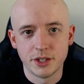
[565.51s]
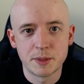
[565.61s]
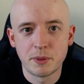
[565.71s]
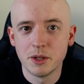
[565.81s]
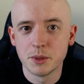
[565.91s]
So
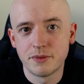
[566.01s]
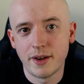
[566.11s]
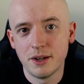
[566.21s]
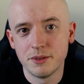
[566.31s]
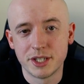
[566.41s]
this product was
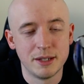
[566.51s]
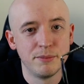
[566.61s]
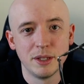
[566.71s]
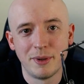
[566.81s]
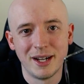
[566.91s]
found
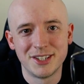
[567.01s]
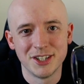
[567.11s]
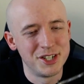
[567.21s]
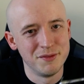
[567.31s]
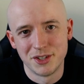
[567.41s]
simply by
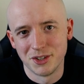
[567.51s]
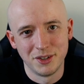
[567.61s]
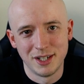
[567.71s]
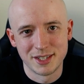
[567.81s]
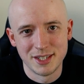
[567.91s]
searching for
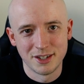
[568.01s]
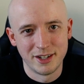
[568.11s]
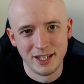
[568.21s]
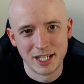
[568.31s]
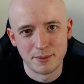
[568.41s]
sunglasses on
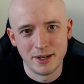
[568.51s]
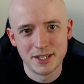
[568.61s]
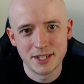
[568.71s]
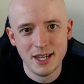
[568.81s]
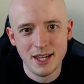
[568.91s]

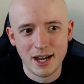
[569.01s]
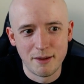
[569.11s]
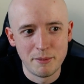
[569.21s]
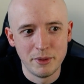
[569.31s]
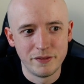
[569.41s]
AliExpress.
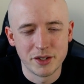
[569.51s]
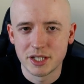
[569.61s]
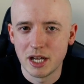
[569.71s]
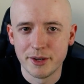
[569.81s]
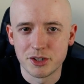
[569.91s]
I remember the
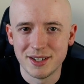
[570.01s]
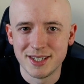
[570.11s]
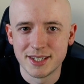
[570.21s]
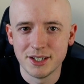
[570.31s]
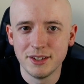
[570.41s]
first time I tried
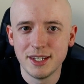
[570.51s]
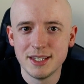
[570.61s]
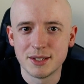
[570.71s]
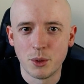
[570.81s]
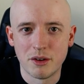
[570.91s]
to sell
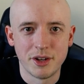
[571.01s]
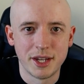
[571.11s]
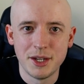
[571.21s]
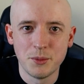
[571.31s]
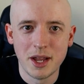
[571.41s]
these, we were having a
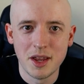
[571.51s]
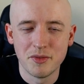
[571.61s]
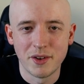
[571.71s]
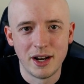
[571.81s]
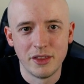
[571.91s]
heat
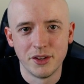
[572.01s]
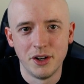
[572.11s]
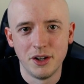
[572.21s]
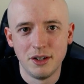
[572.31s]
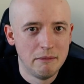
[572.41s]
wave, and I
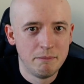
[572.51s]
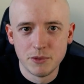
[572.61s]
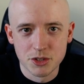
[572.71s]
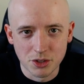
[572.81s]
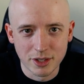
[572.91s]
thought,
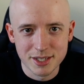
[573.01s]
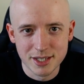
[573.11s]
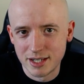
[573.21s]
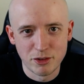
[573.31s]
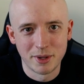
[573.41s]

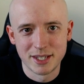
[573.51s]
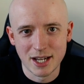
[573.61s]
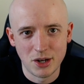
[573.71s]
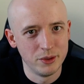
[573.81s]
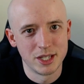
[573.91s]
sunglasses, everybody's
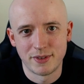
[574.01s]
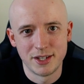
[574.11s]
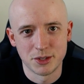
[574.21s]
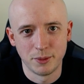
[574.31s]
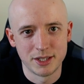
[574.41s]
out, let's
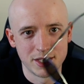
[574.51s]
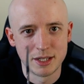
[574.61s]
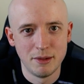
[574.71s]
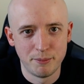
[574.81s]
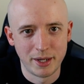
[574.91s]
find
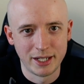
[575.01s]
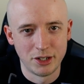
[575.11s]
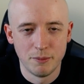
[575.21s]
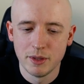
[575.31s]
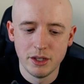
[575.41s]
sunglasses, bang
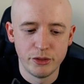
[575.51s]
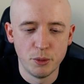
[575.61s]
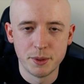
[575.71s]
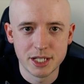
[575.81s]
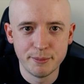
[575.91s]
it up.
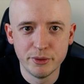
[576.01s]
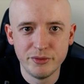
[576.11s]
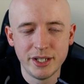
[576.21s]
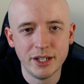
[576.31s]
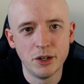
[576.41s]
Threw up a simple
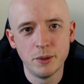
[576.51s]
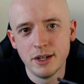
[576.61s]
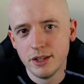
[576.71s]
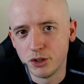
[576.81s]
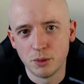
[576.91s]
video,
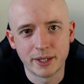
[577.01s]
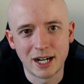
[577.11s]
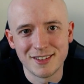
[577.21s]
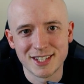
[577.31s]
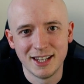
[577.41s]
threw up a
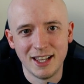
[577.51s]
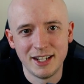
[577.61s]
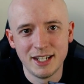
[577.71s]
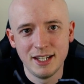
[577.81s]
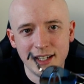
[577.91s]
carousel
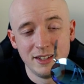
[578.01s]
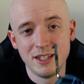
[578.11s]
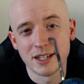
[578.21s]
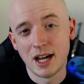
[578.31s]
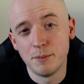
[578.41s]
ad, and
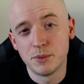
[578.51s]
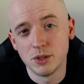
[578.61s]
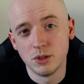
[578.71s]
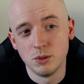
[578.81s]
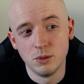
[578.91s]
these
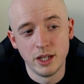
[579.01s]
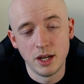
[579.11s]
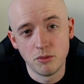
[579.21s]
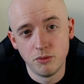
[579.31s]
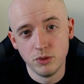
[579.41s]

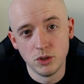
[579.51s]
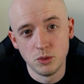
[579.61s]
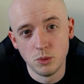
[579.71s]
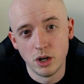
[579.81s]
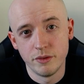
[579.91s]
absolutely
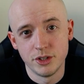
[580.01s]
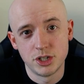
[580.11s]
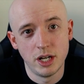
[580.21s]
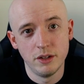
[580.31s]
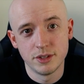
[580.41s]
flew off the
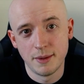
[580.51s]
shelves.